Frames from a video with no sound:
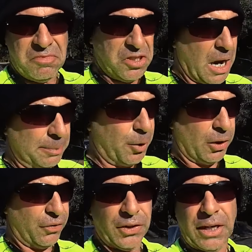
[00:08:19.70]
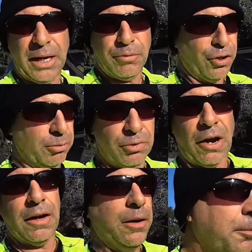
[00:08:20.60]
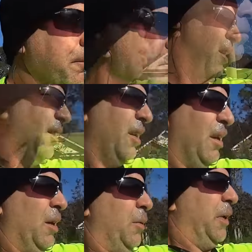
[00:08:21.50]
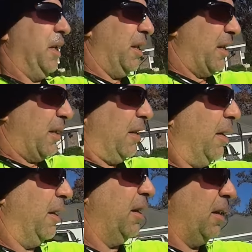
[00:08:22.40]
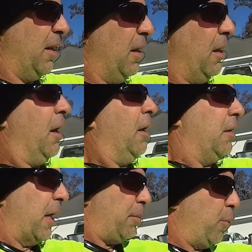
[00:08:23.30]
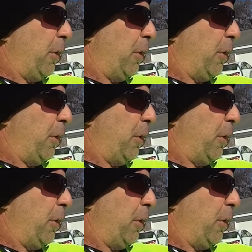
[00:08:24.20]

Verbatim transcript: Stopped only for the camera. Sorry. We did uh, nine